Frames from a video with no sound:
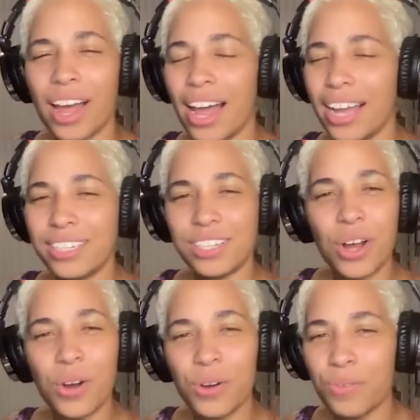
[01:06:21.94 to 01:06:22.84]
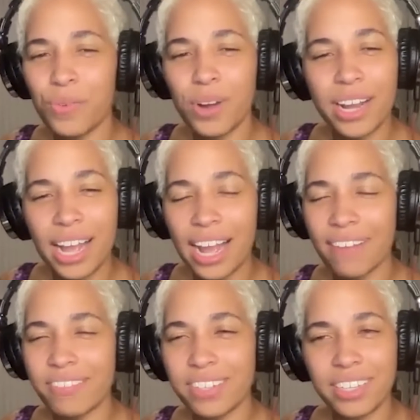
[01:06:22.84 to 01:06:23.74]
I don't want to
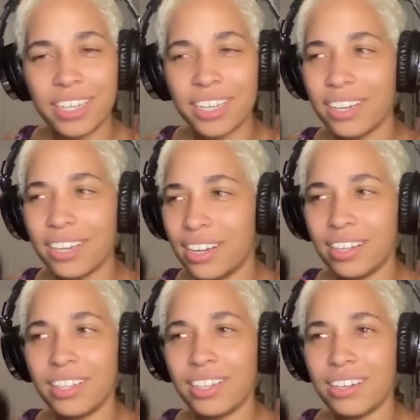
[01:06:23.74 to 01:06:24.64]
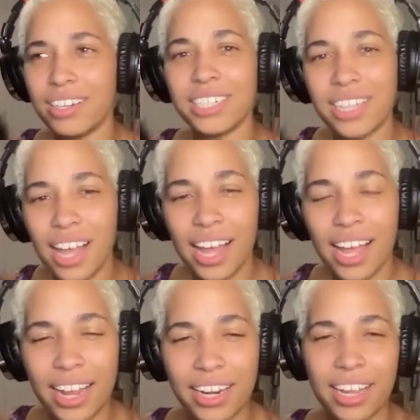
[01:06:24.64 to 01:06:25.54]
have to get ugly
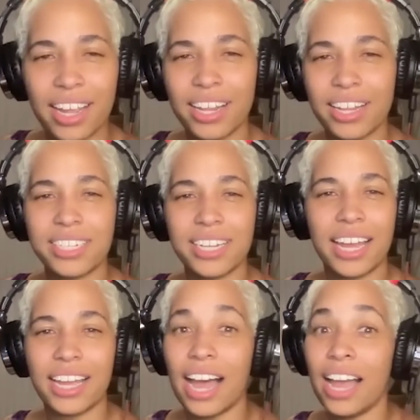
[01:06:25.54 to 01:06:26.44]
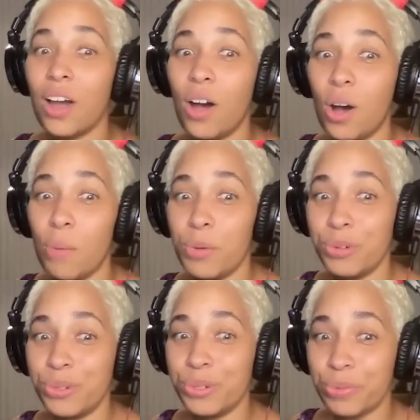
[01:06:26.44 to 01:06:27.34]
online. And it's like, I
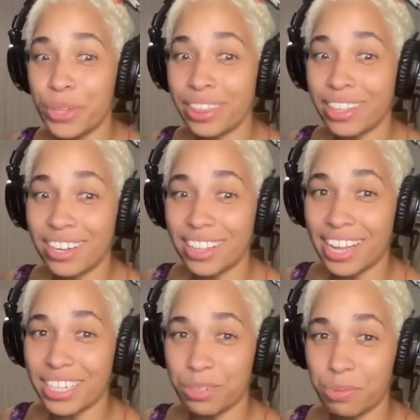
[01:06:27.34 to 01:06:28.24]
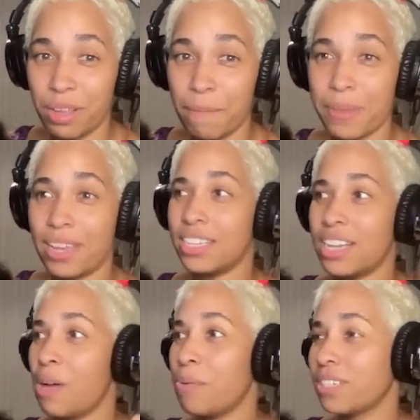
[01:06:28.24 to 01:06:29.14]
almost went there last week because
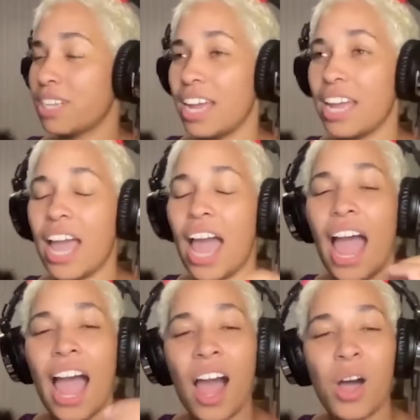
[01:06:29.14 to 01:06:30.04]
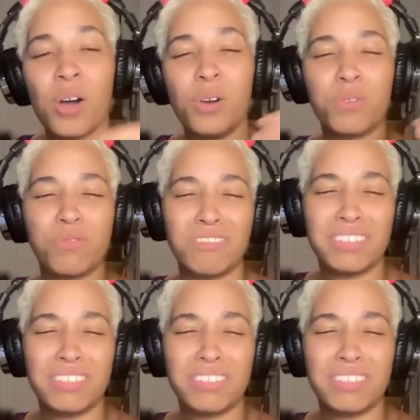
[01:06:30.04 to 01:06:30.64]
I was like, how